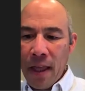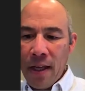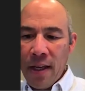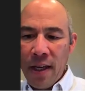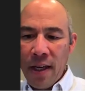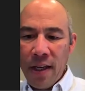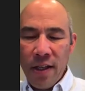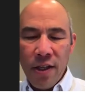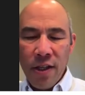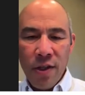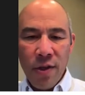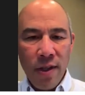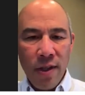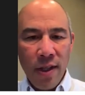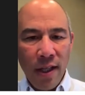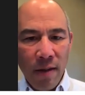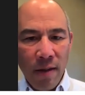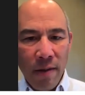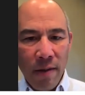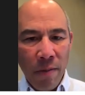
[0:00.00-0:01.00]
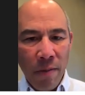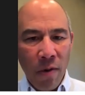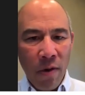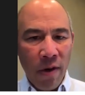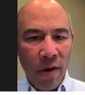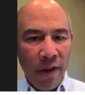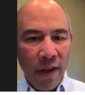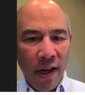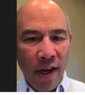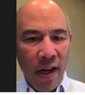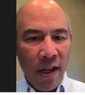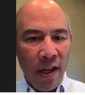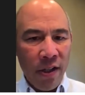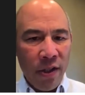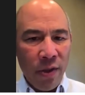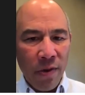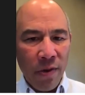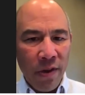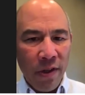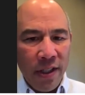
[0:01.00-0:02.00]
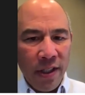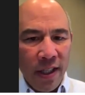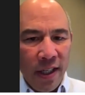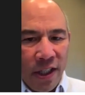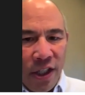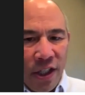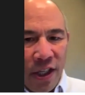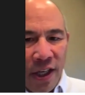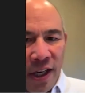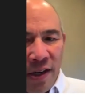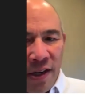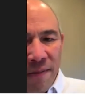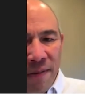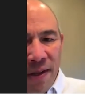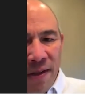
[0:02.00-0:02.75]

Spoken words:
can you do a little bit more in the college world to actually help